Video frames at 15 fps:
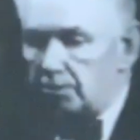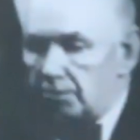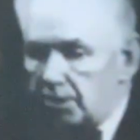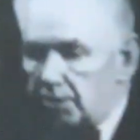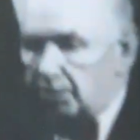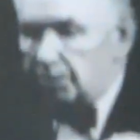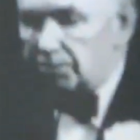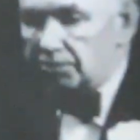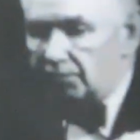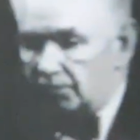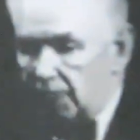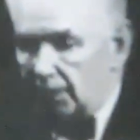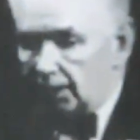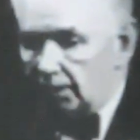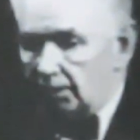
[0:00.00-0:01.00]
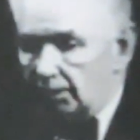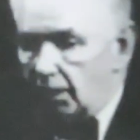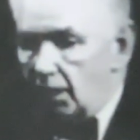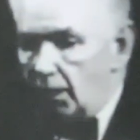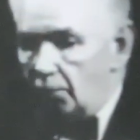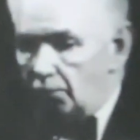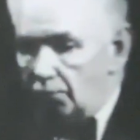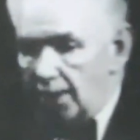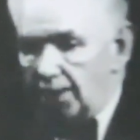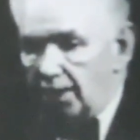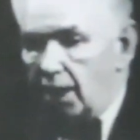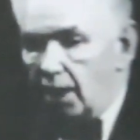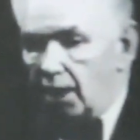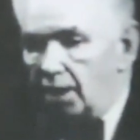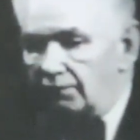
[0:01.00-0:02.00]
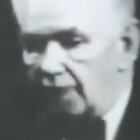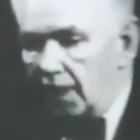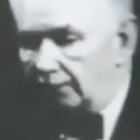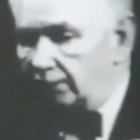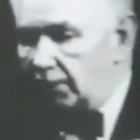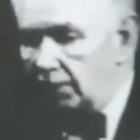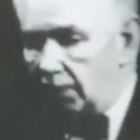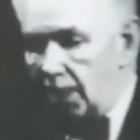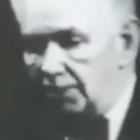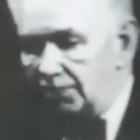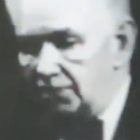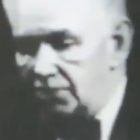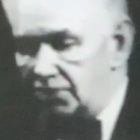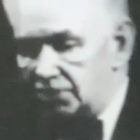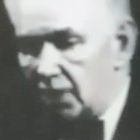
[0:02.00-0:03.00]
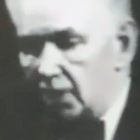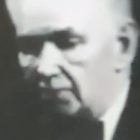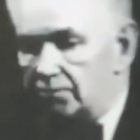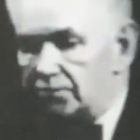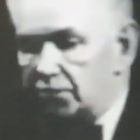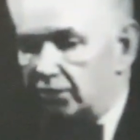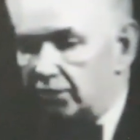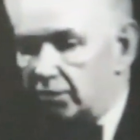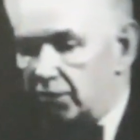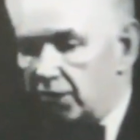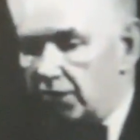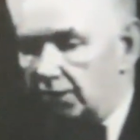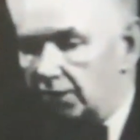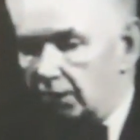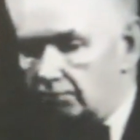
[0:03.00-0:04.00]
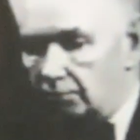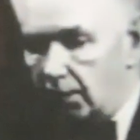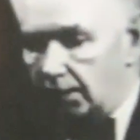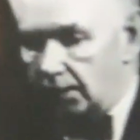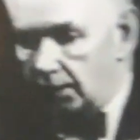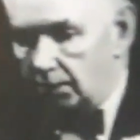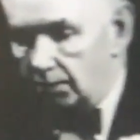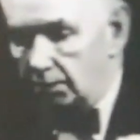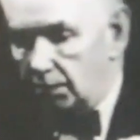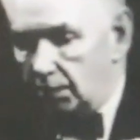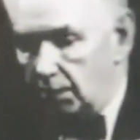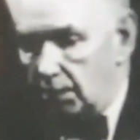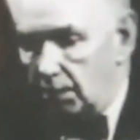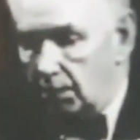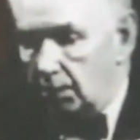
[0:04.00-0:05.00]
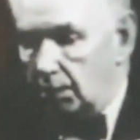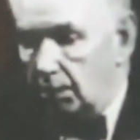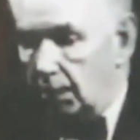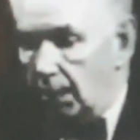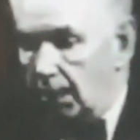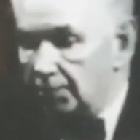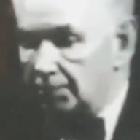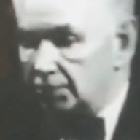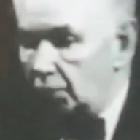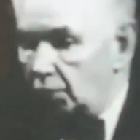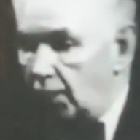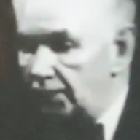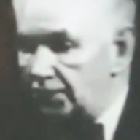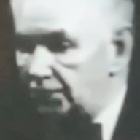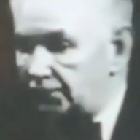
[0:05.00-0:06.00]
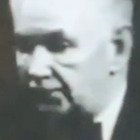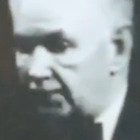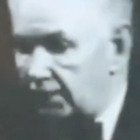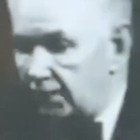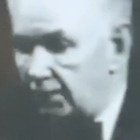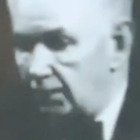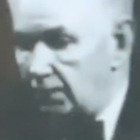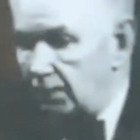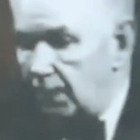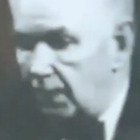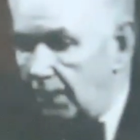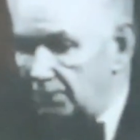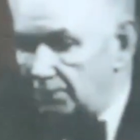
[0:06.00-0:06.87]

means of getting rid of ever larger sums of American money as wastefully as